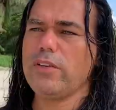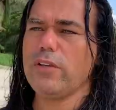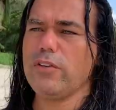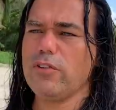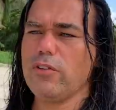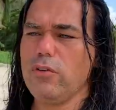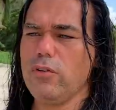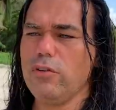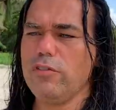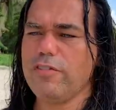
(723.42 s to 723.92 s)
there
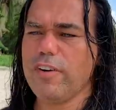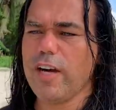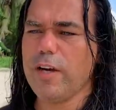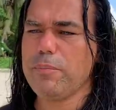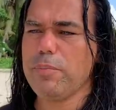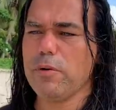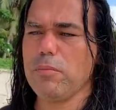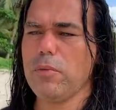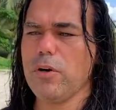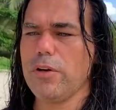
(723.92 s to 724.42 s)
is a new
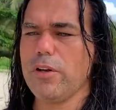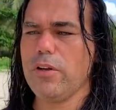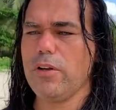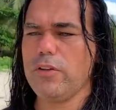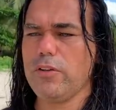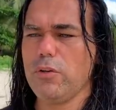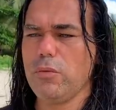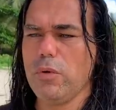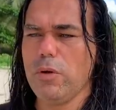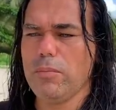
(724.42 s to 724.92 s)
Viper model,
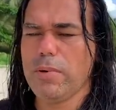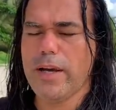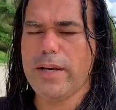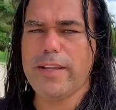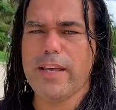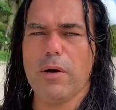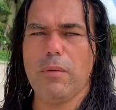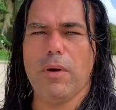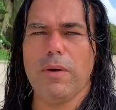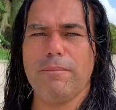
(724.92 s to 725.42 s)
you will buy
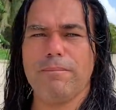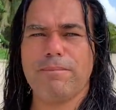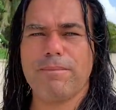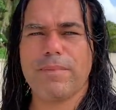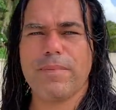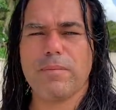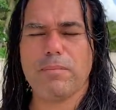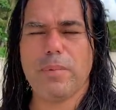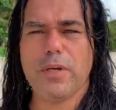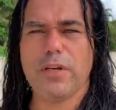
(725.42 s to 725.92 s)
that one,
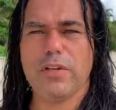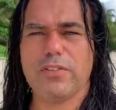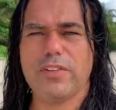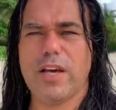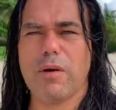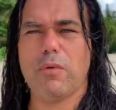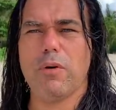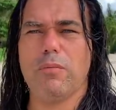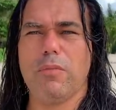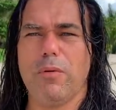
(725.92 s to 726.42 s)
because
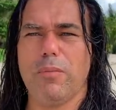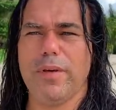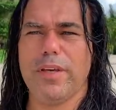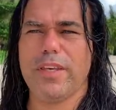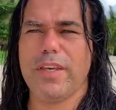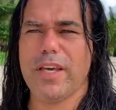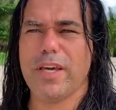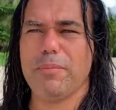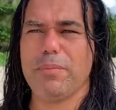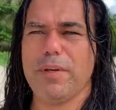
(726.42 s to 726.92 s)
that one will
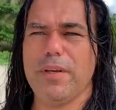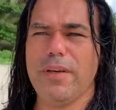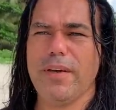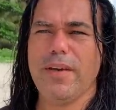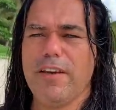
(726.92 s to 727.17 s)
make you happy.